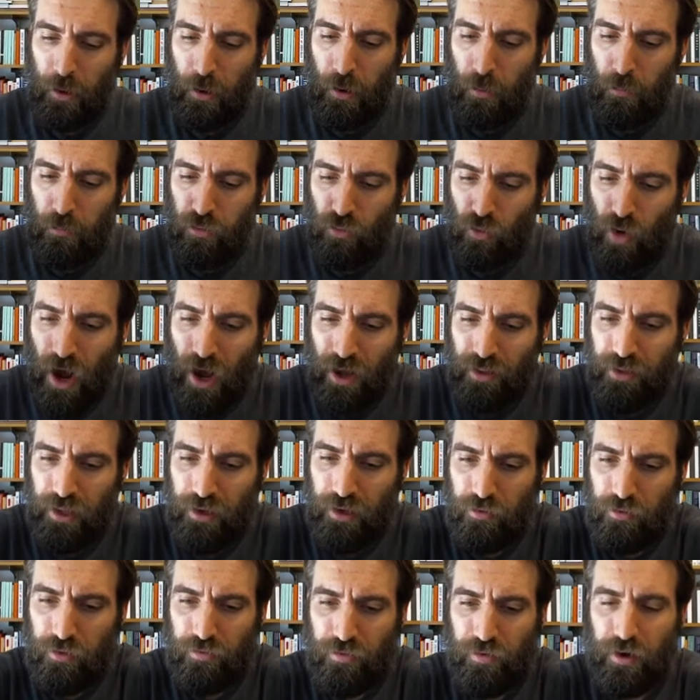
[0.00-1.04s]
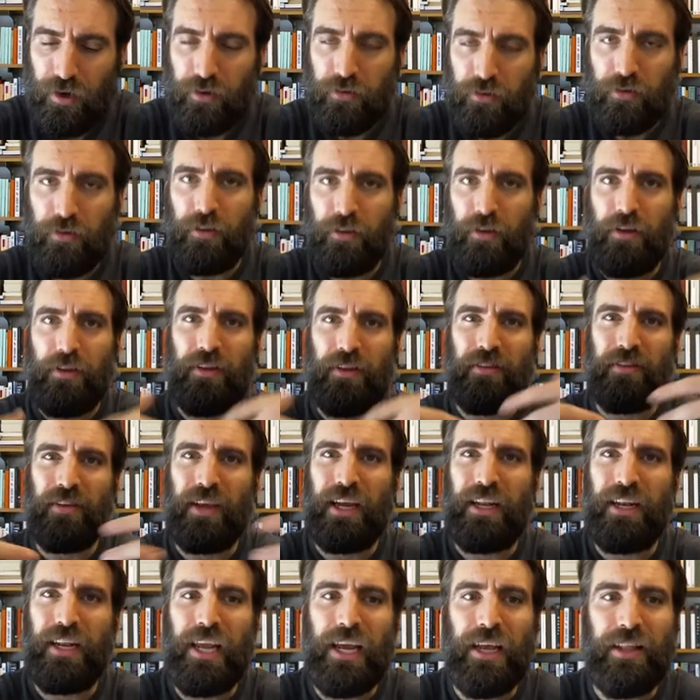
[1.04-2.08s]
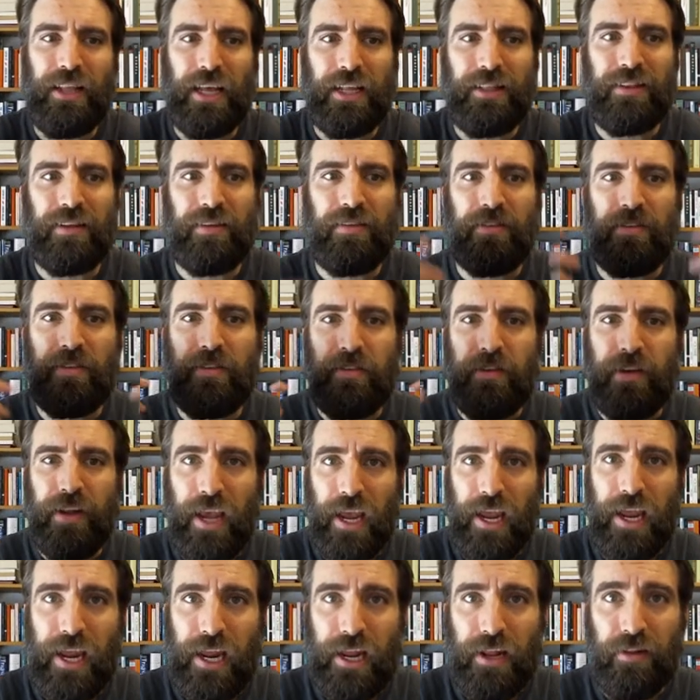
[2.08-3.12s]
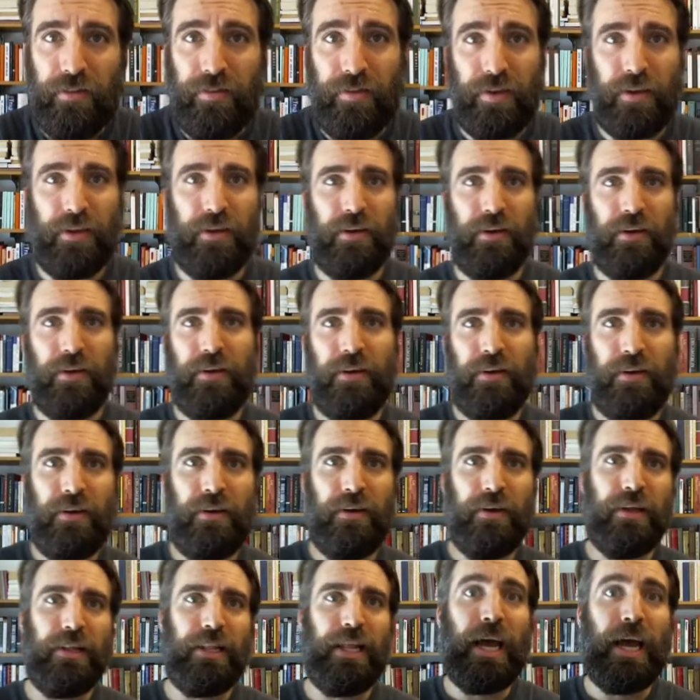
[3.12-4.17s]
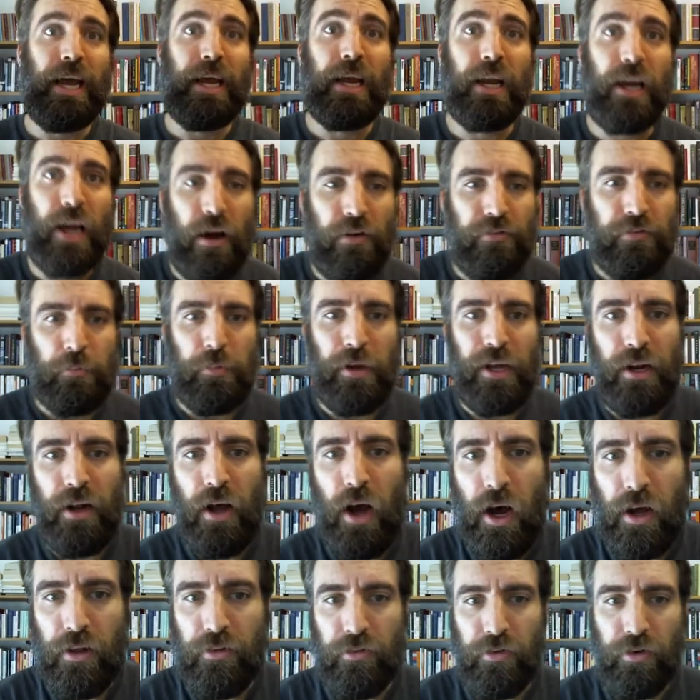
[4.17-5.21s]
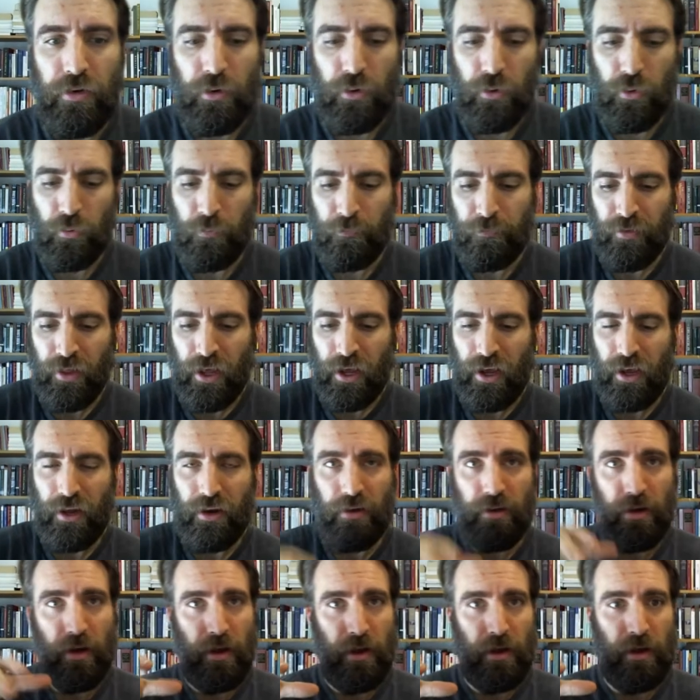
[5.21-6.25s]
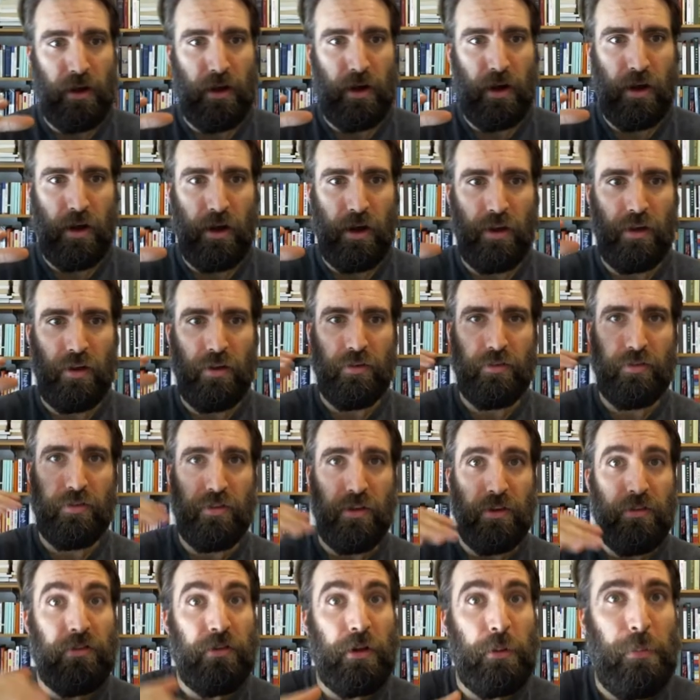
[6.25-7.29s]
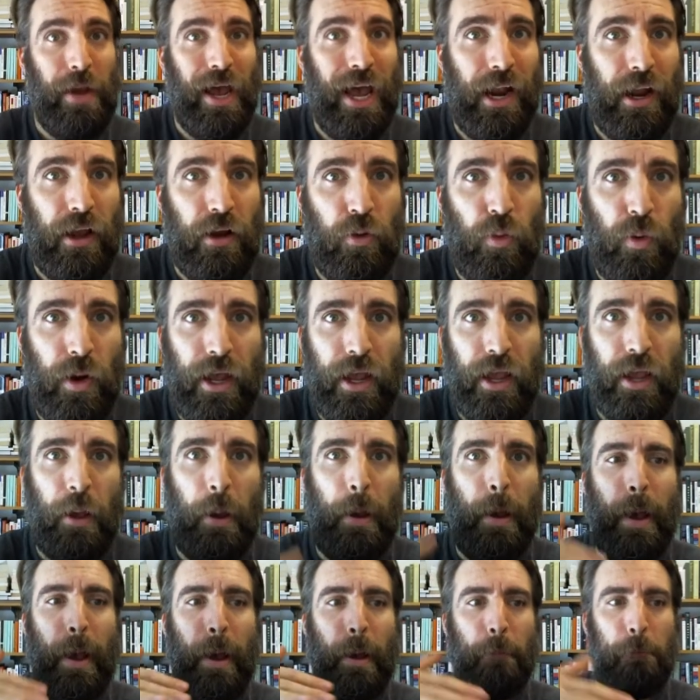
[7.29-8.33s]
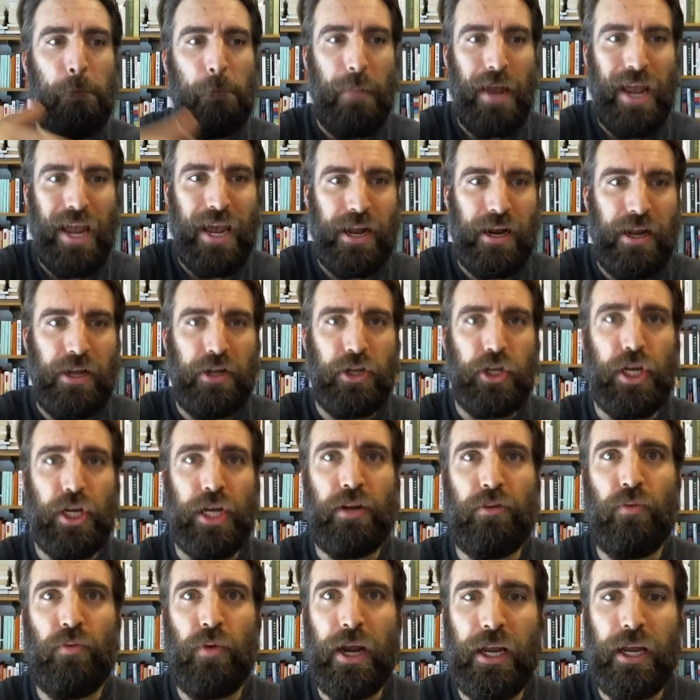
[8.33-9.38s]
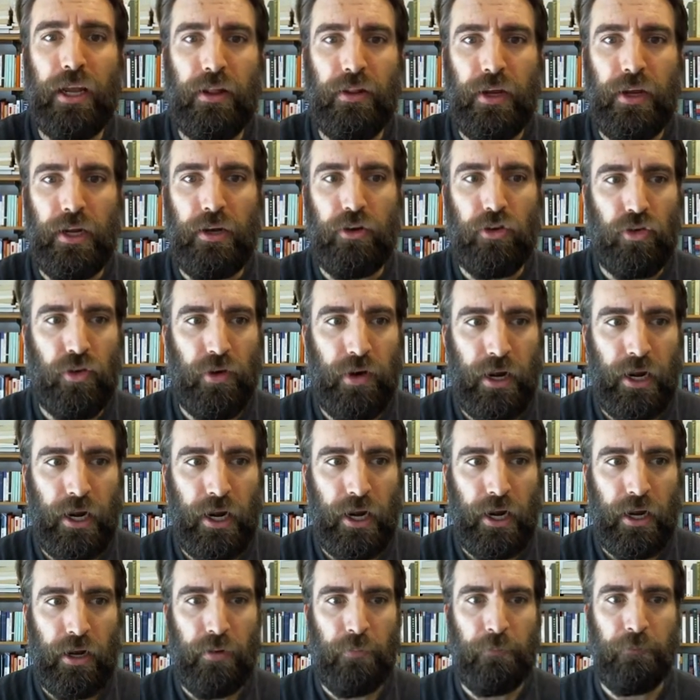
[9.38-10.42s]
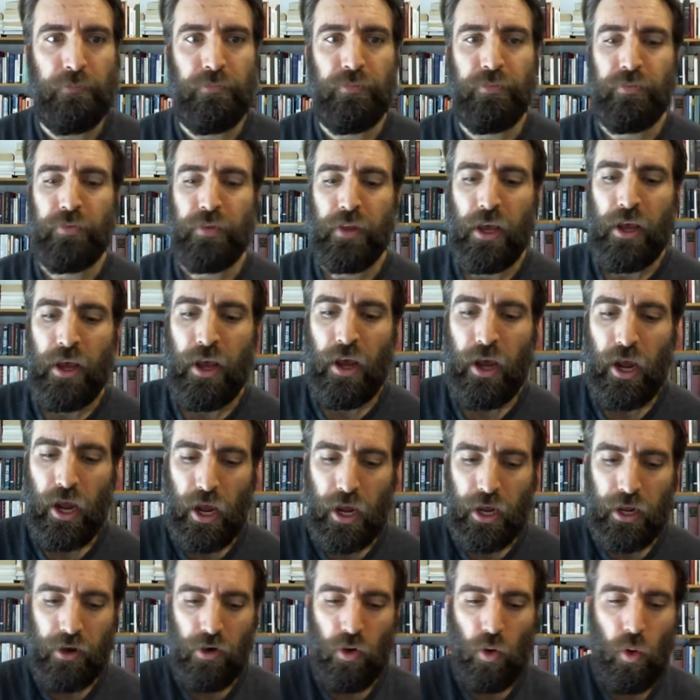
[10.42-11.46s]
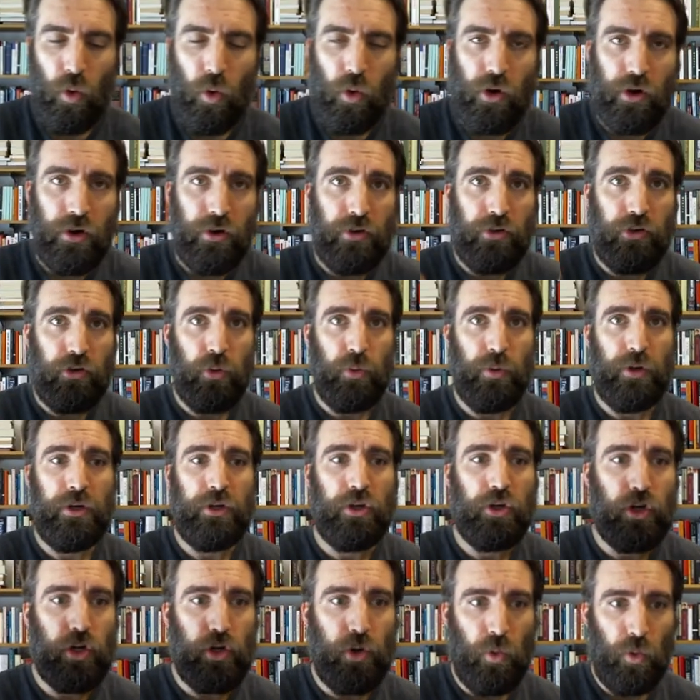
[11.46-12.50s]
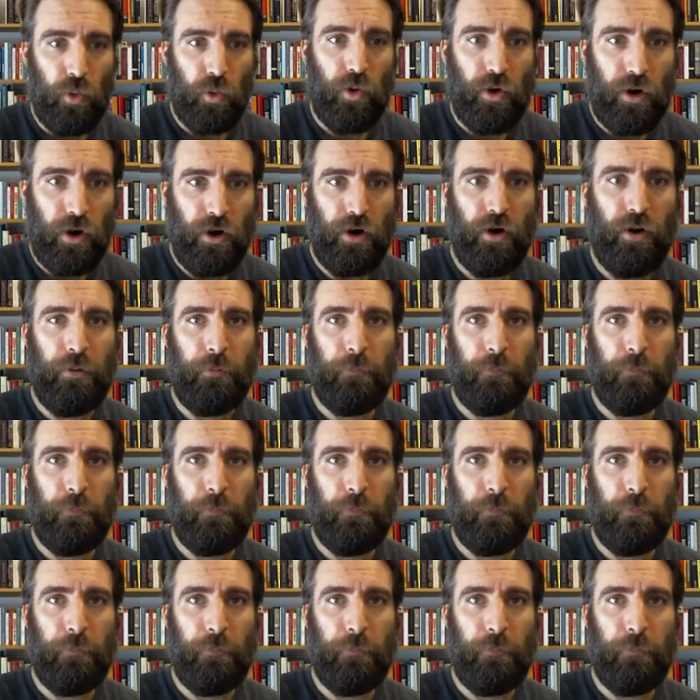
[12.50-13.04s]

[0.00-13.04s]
broadly referring to this idea that the state, that government, ought to, in a, a systematic way, manage and regulate trade in order to ensure